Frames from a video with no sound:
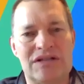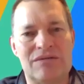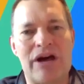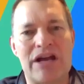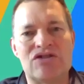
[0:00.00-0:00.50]

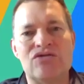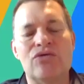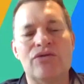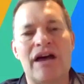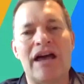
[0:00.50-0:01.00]
to make
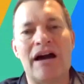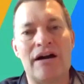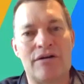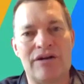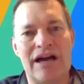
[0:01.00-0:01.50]
sure they
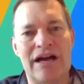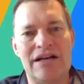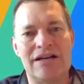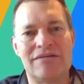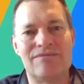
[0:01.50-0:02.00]
are
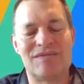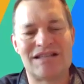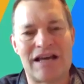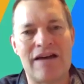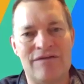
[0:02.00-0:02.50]
creating
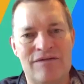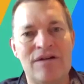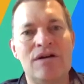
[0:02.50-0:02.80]
safe